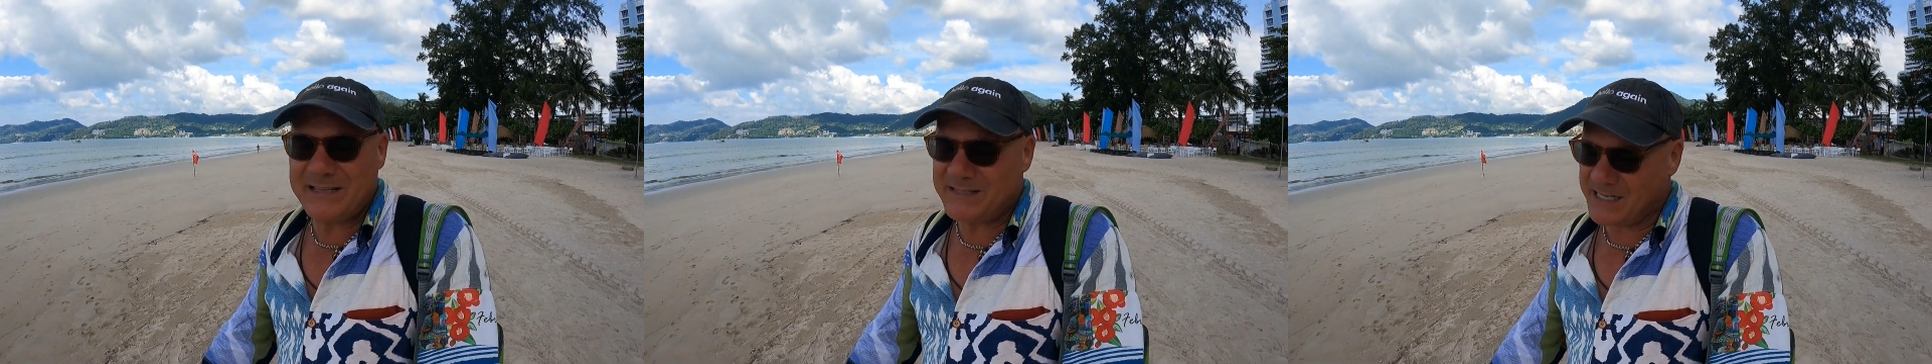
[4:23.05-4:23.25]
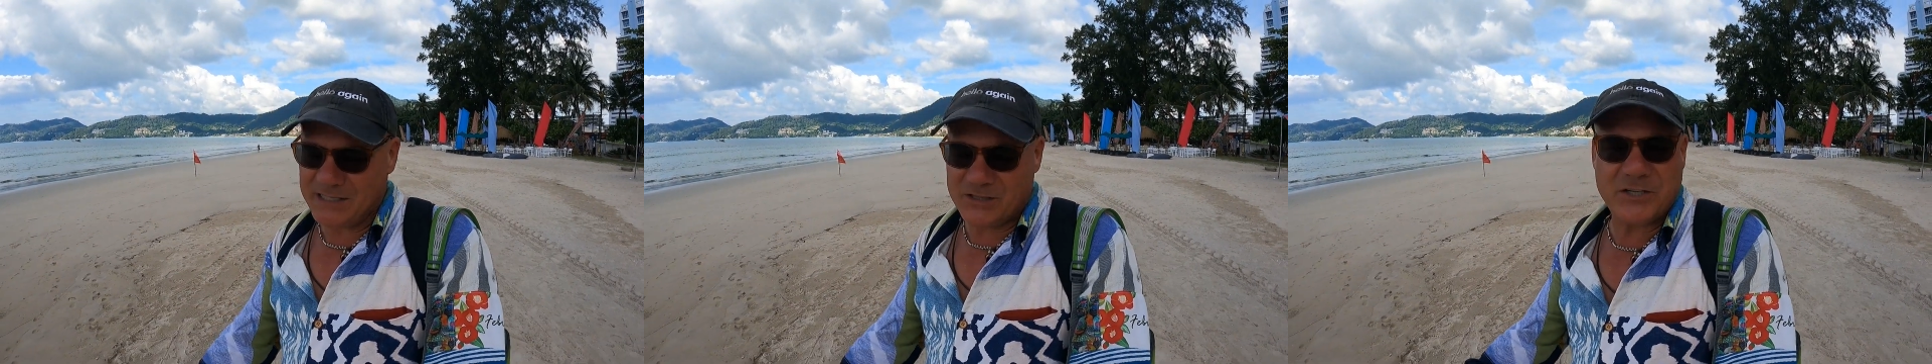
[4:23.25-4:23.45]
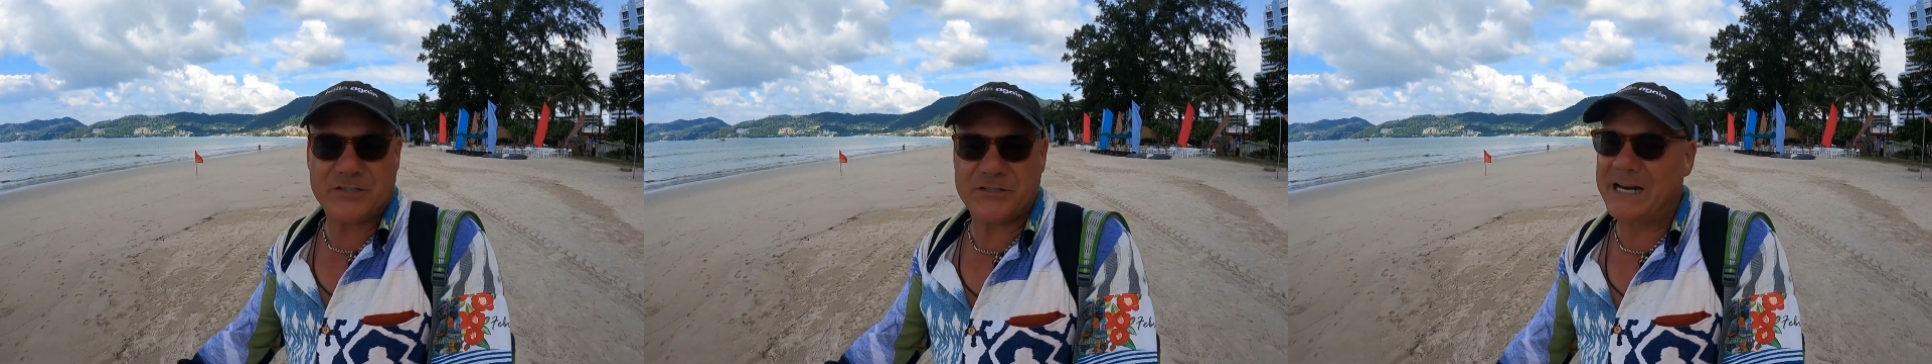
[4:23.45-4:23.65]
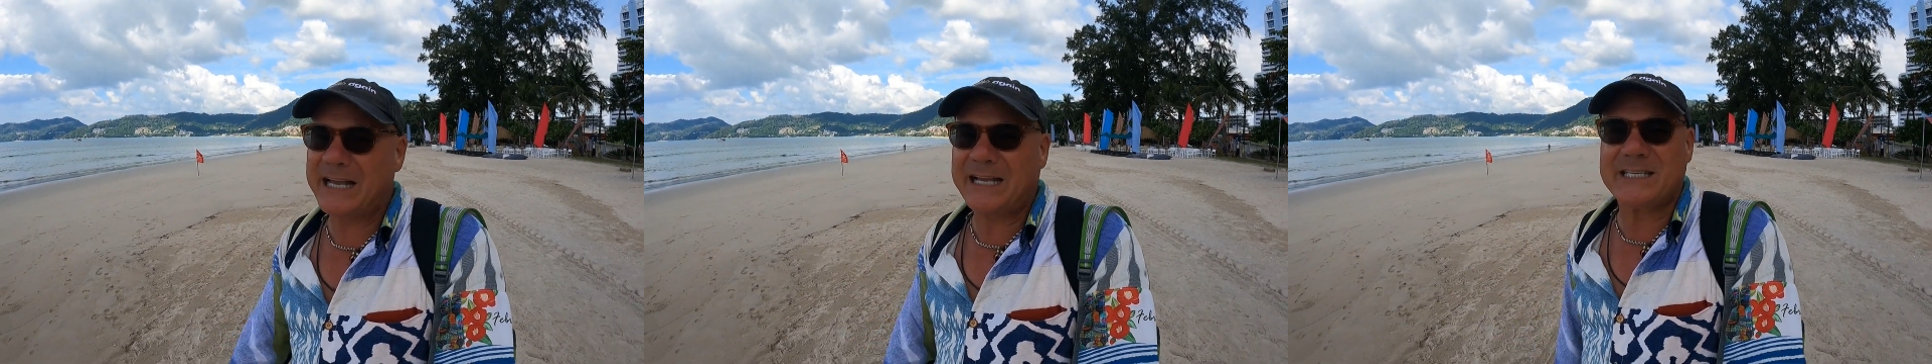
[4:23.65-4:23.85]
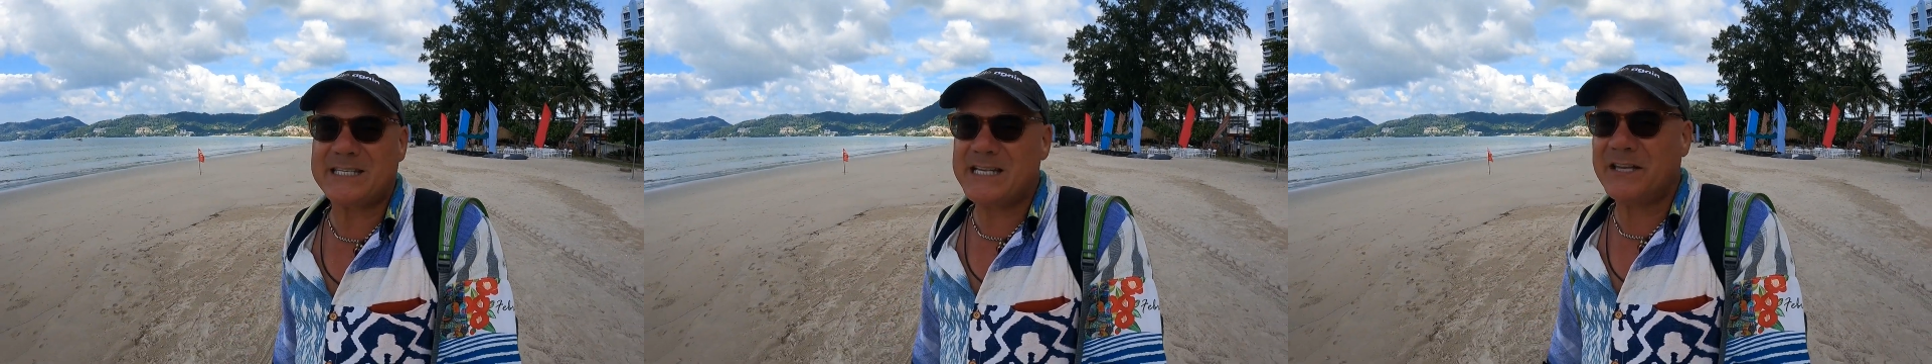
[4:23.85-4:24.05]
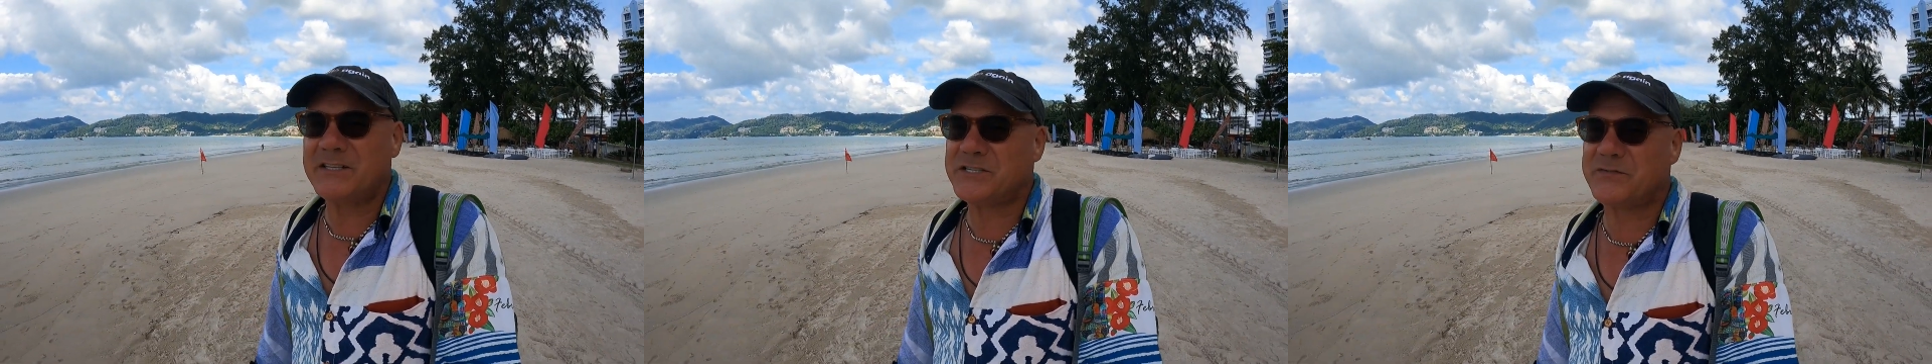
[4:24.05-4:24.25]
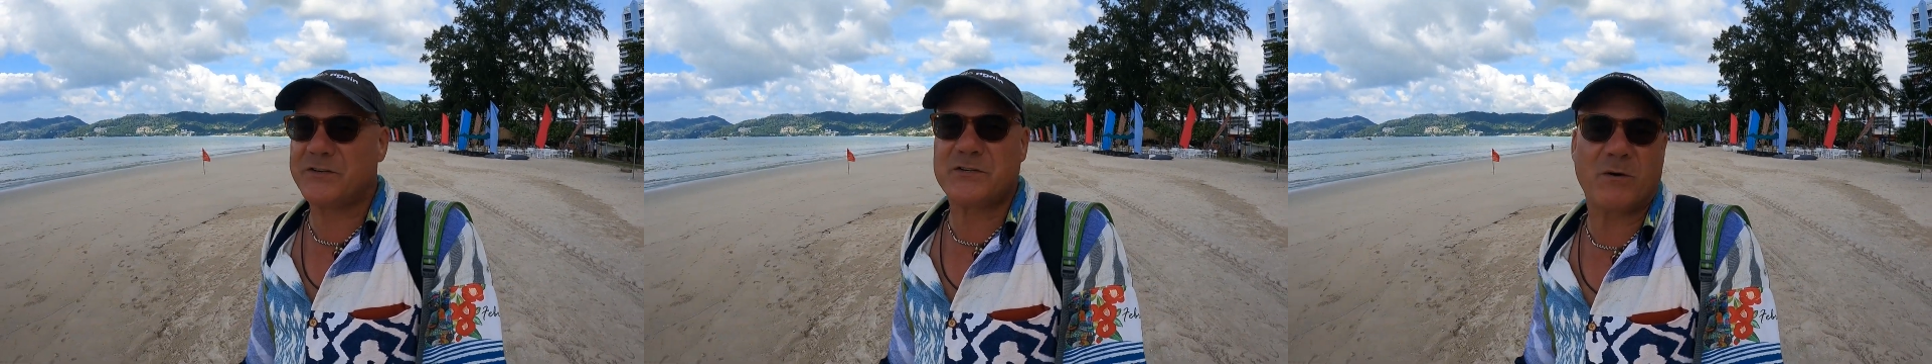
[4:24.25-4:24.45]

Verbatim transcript: it's like, look, dude, I could sell this for